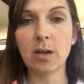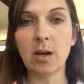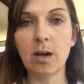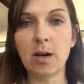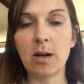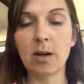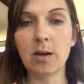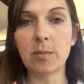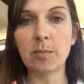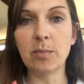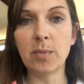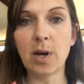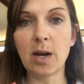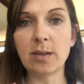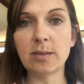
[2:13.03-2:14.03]

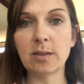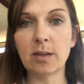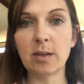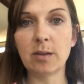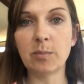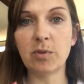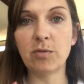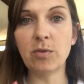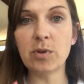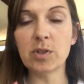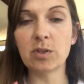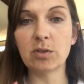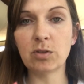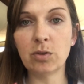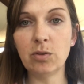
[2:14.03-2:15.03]
I said before,
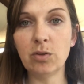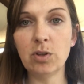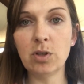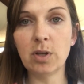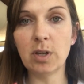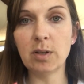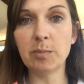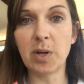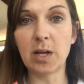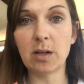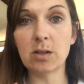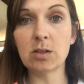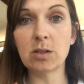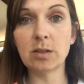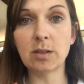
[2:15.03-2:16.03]
the sooner you get
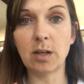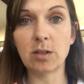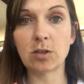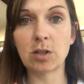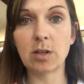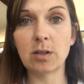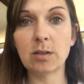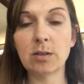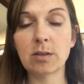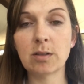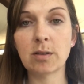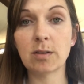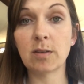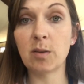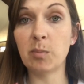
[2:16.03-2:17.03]
medical attention,
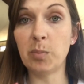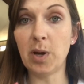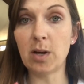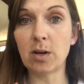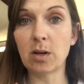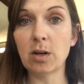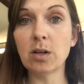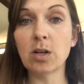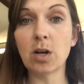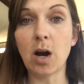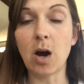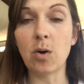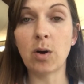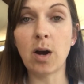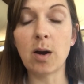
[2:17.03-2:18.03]
the better your
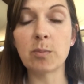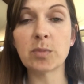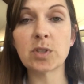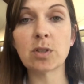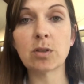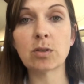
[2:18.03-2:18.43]
outcomes.